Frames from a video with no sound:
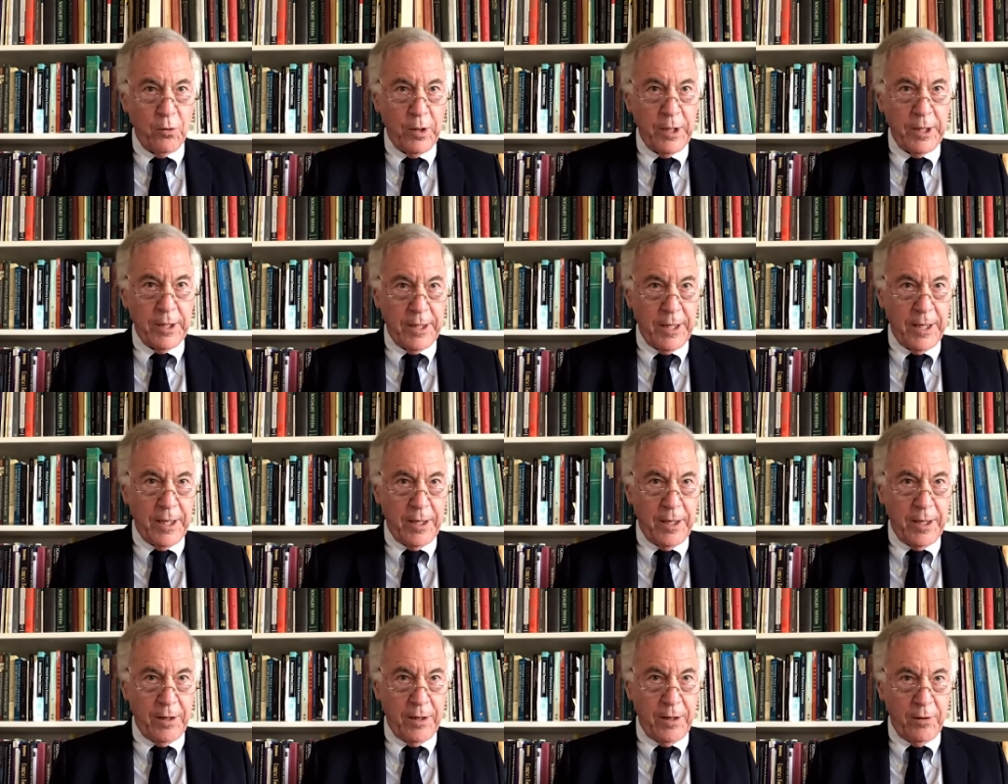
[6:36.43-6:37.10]
We're
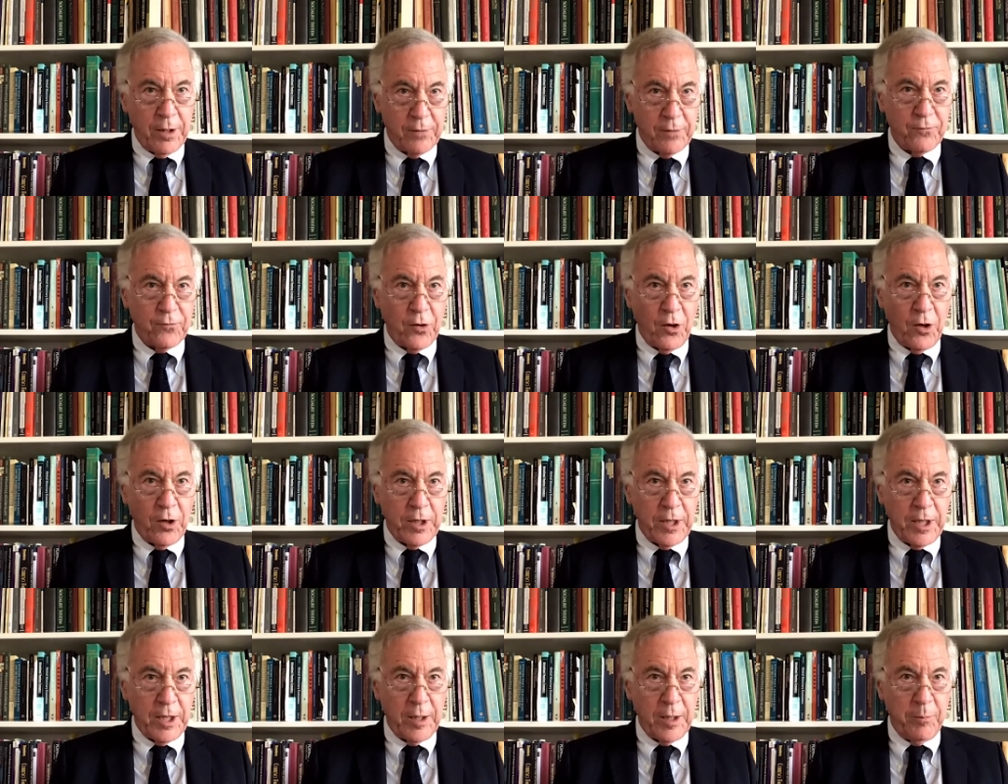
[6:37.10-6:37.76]
going
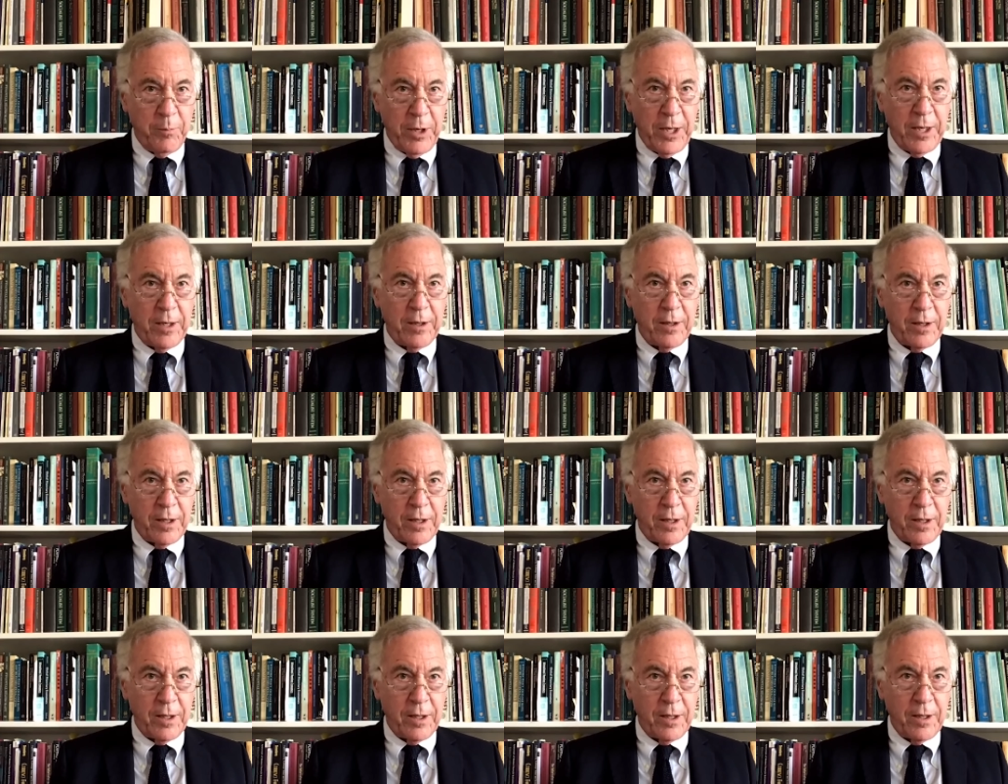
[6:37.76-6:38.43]
down. He's
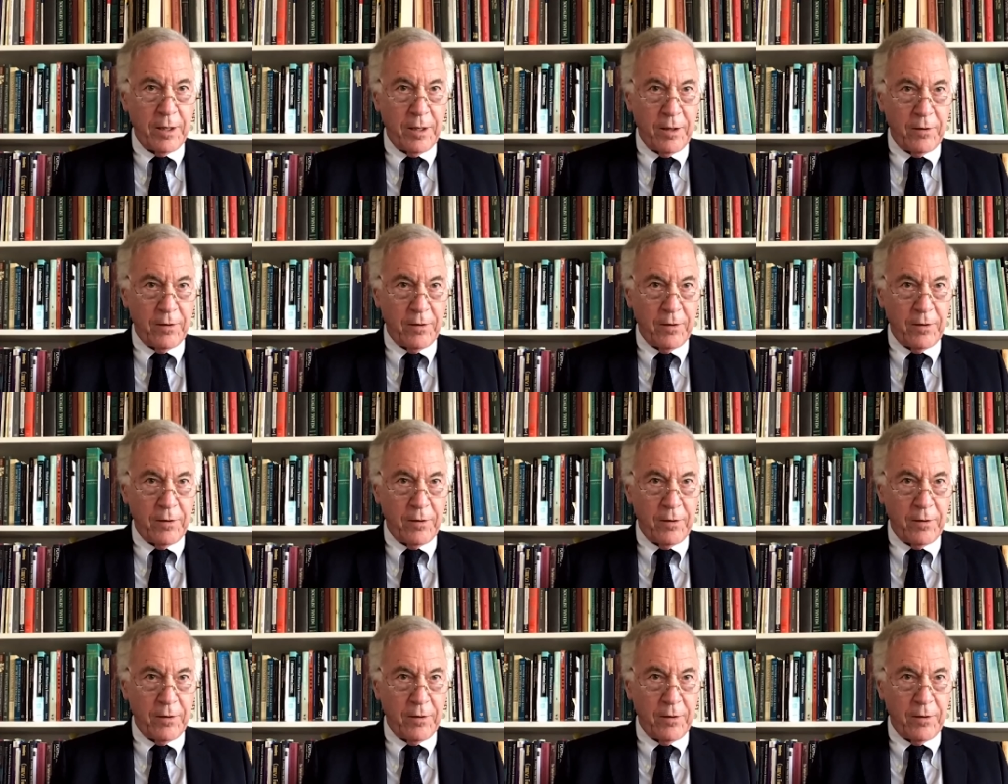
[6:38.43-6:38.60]
talking about